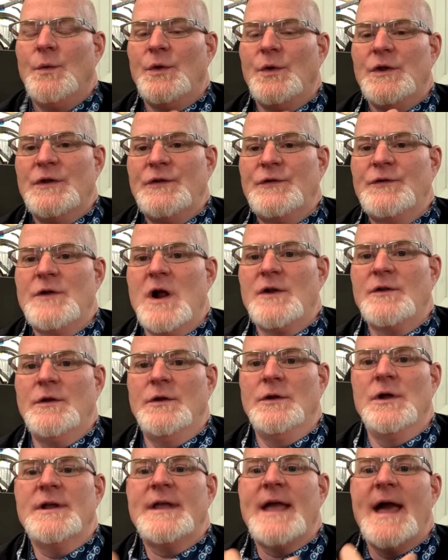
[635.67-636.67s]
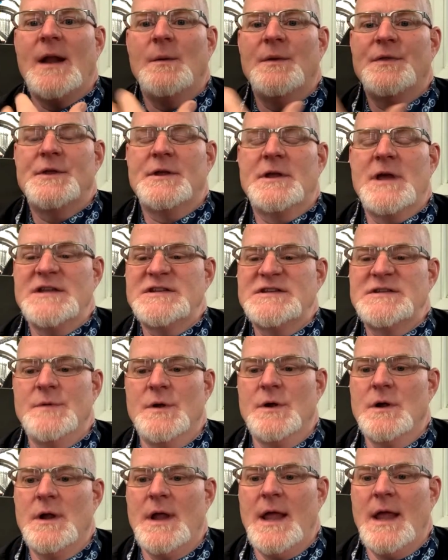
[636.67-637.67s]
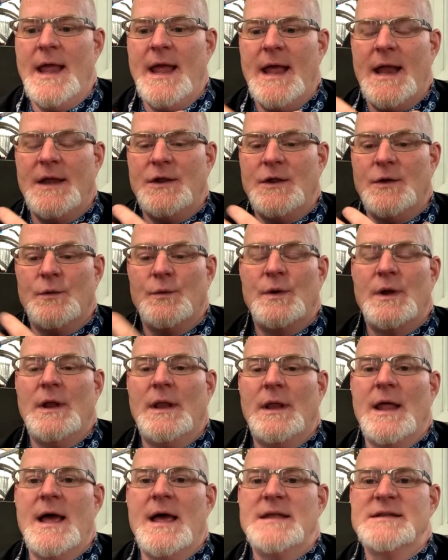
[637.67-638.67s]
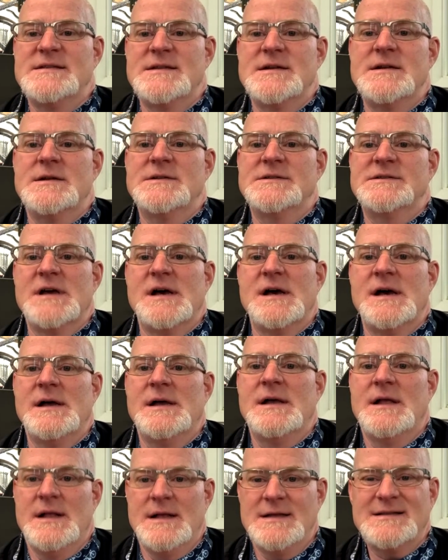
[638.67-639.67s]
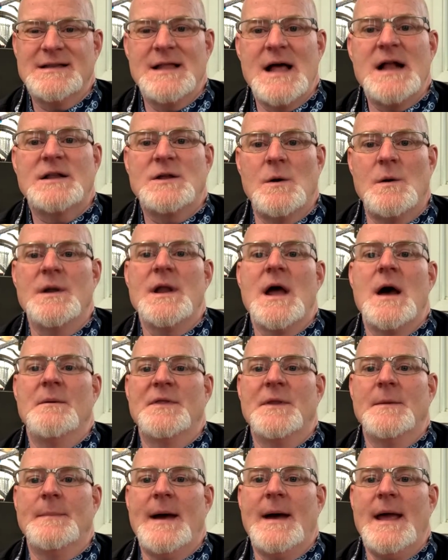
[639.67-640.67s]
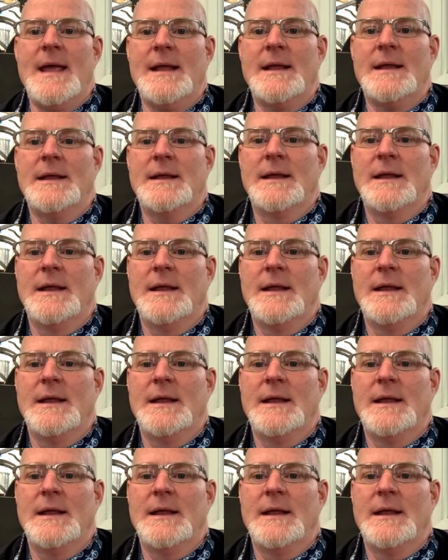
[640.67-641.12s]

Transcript: you start to look at it with the customer, and you realize there's a uh, there's a lot going on with the bike.